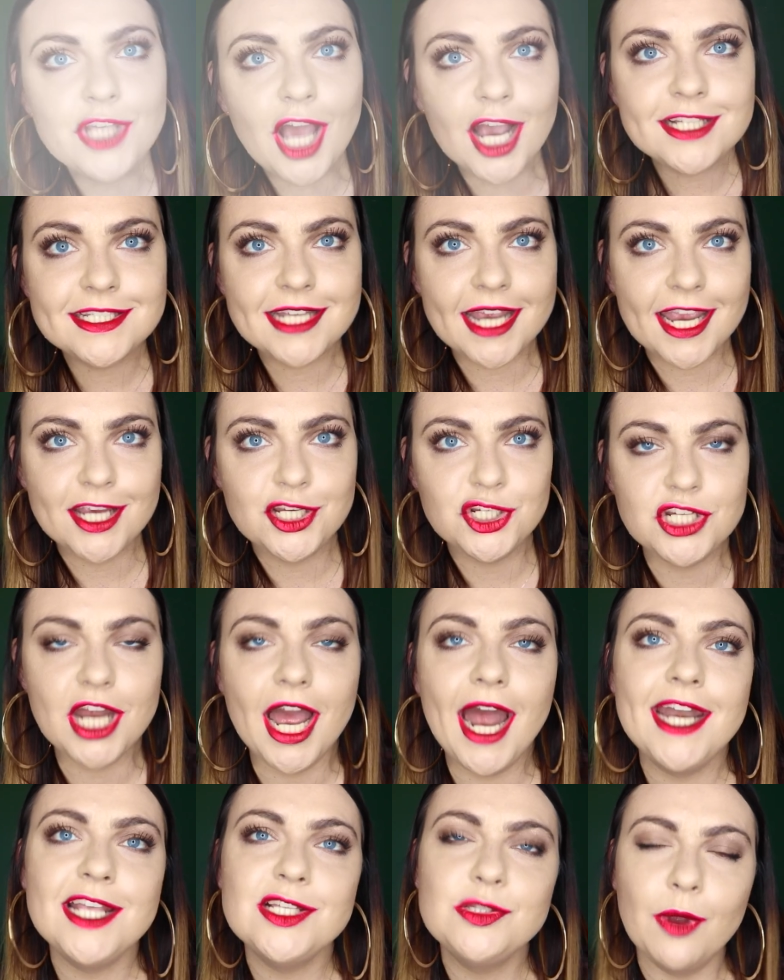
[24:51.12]
Dr.
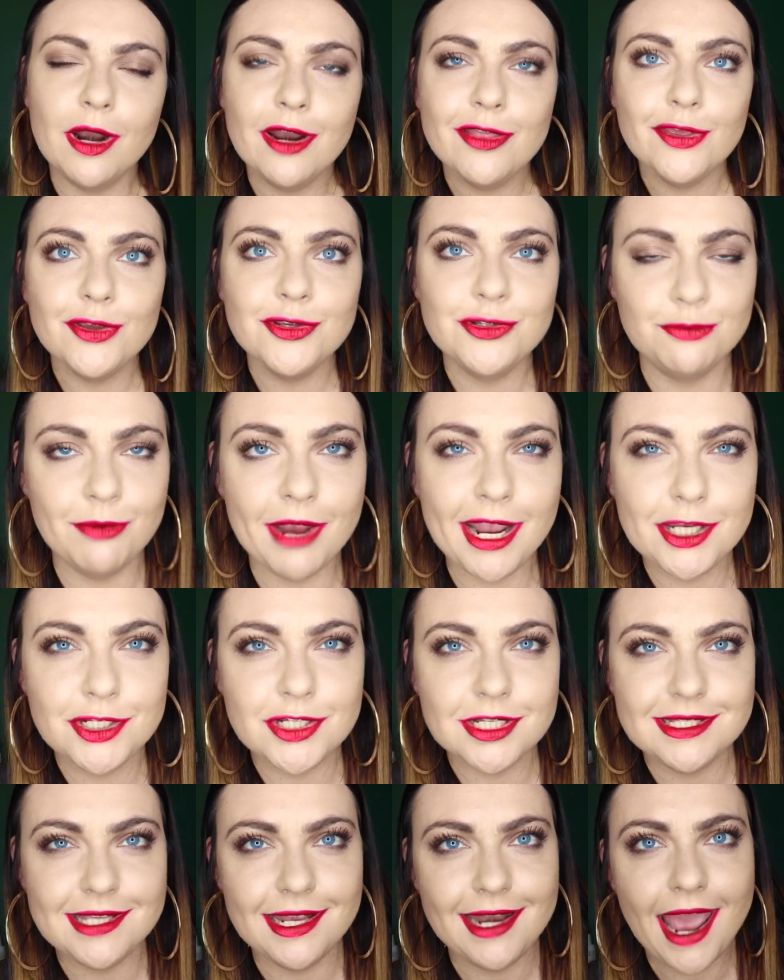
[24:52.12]
Eckstein is one of those
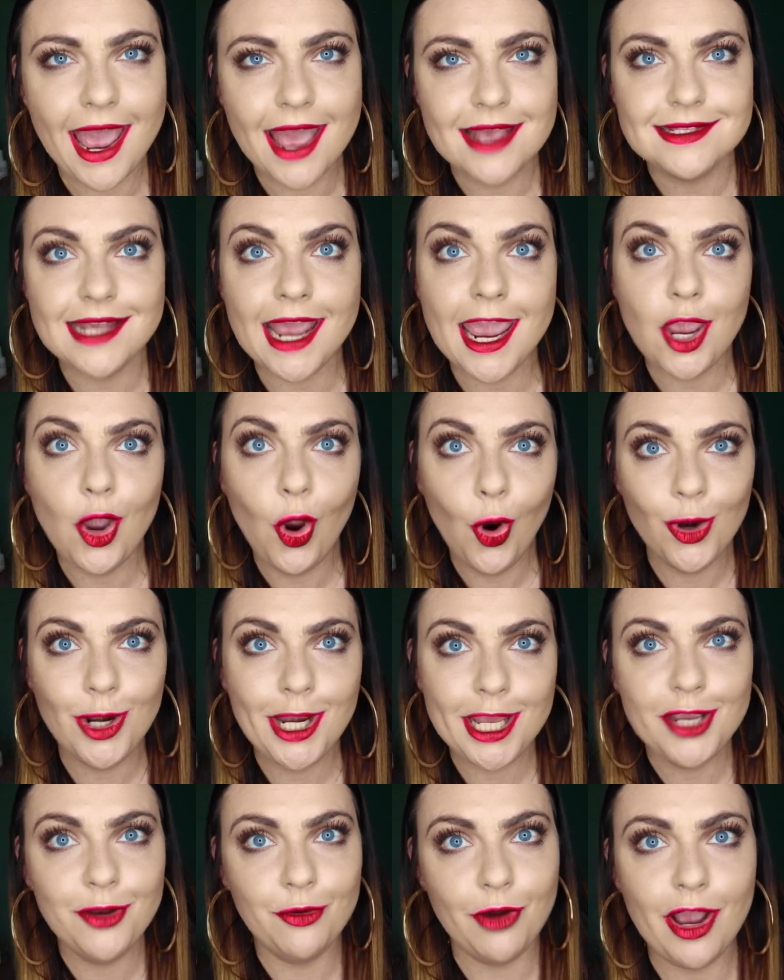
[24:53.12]
rangers that has a
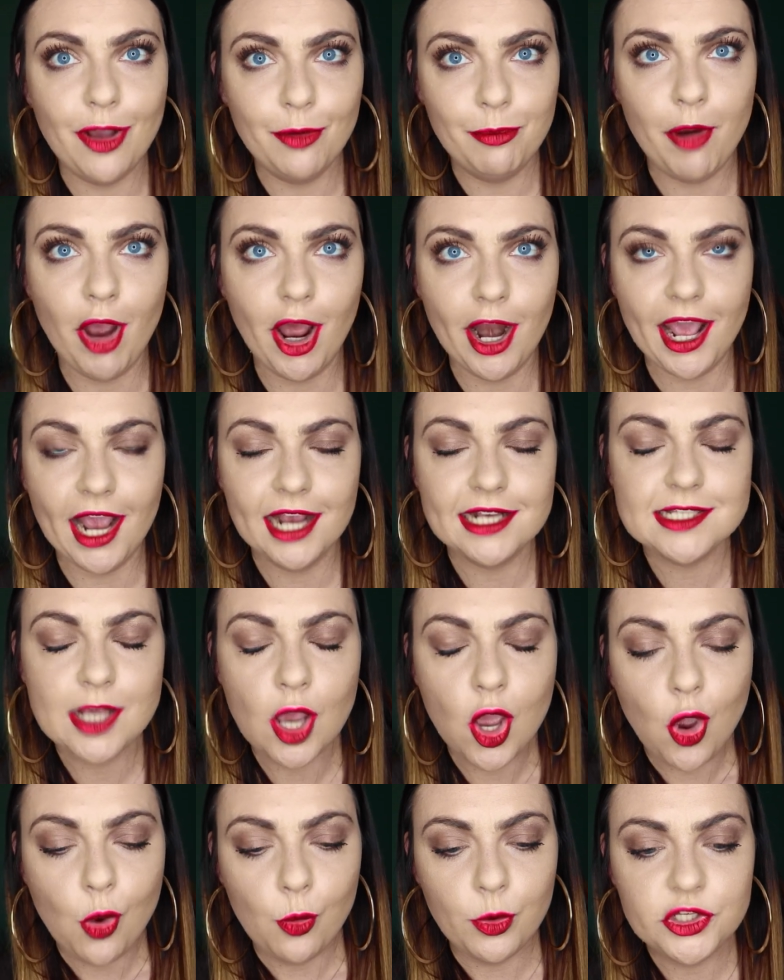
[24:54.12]
holy grail product
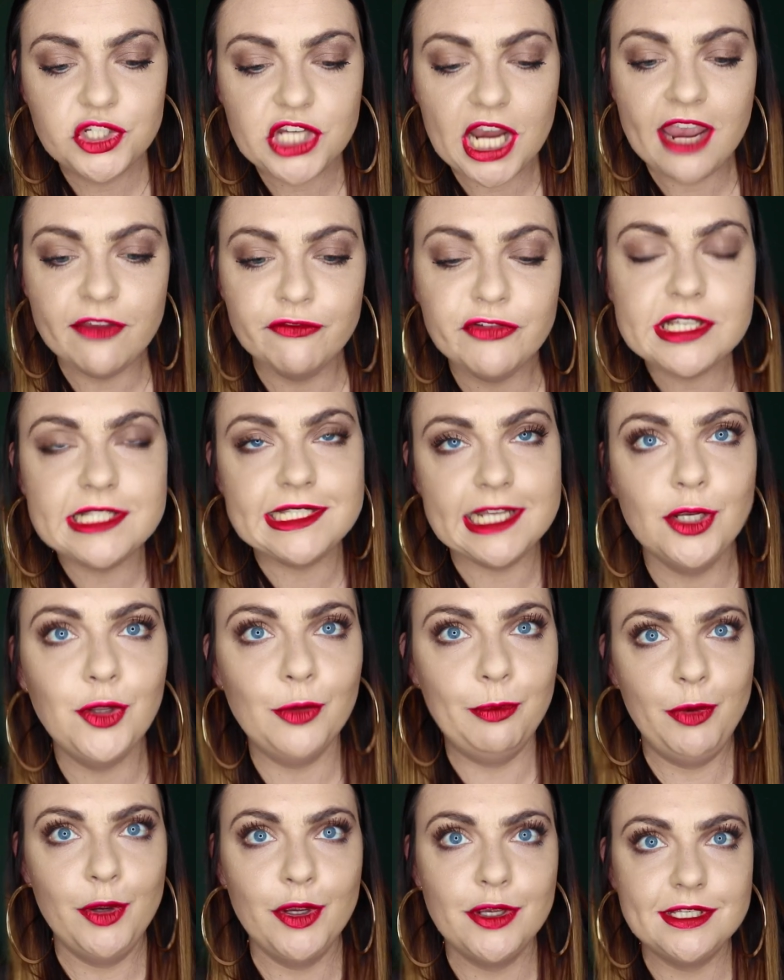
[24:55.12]
which every
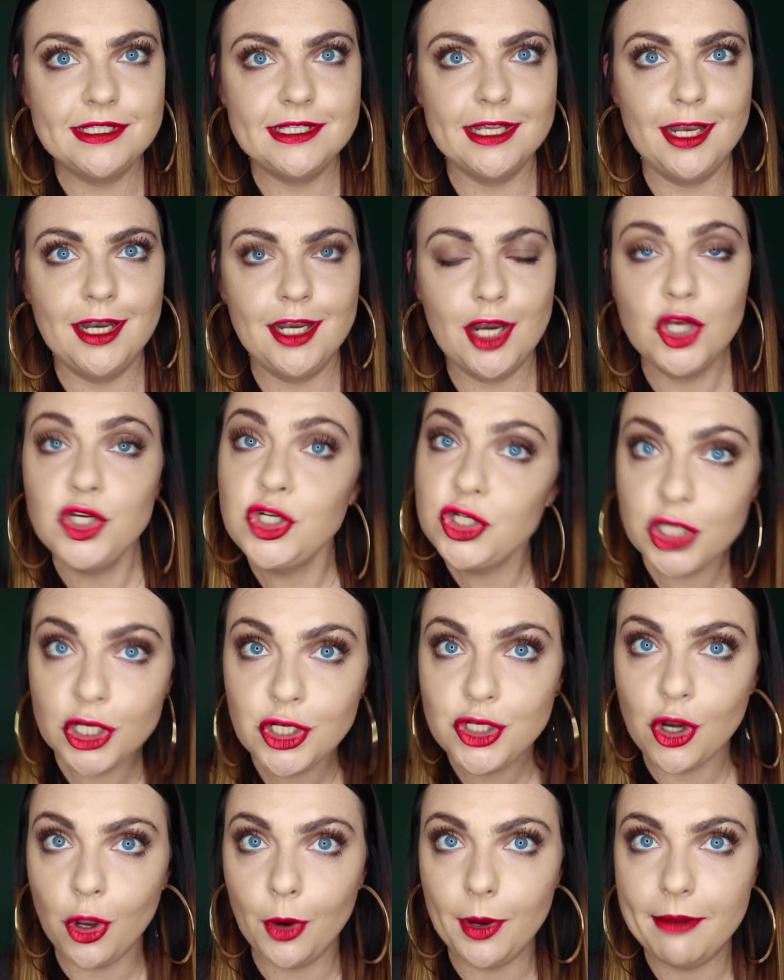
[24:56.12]
single person
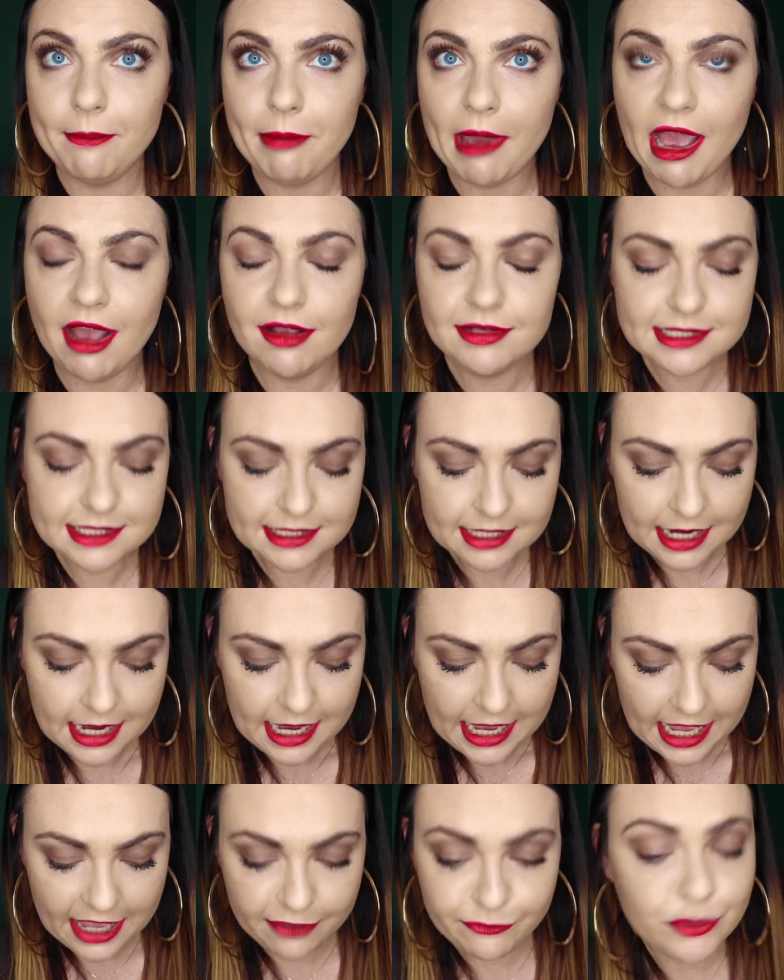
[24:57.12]
should know about.
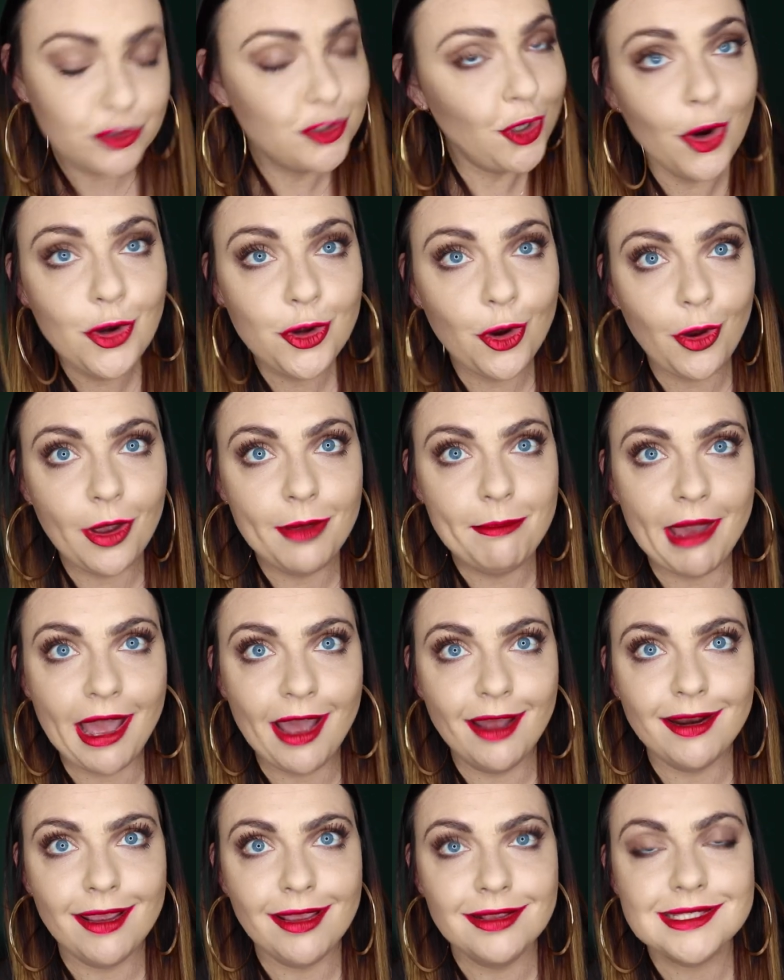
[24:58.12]
If you don't know
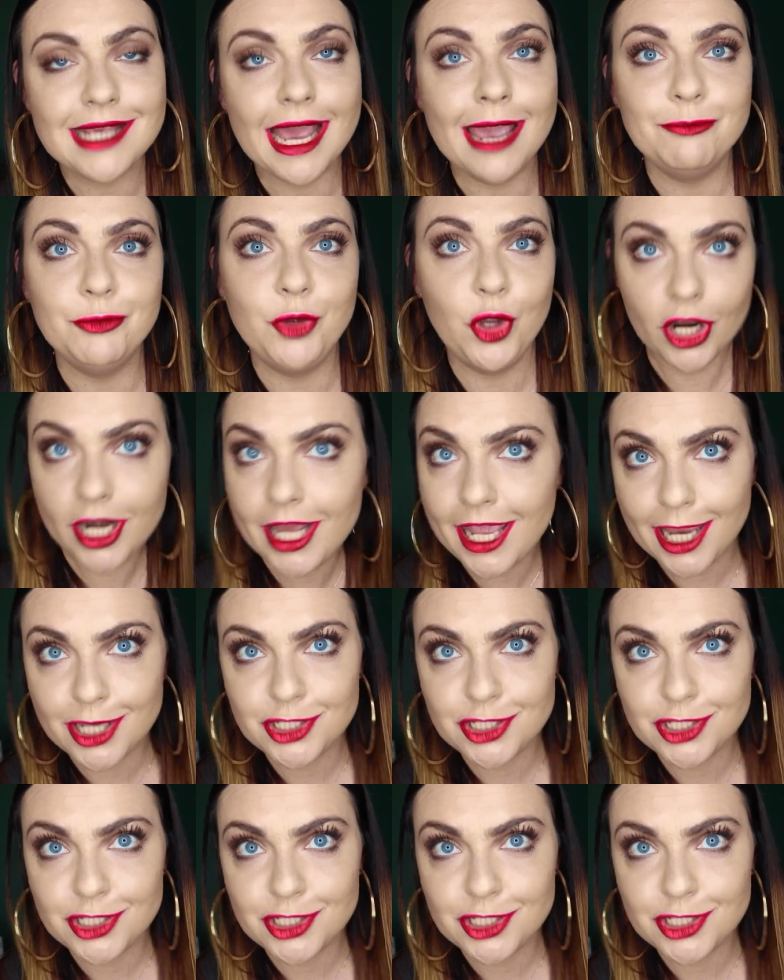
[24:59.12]
about it, I'm going to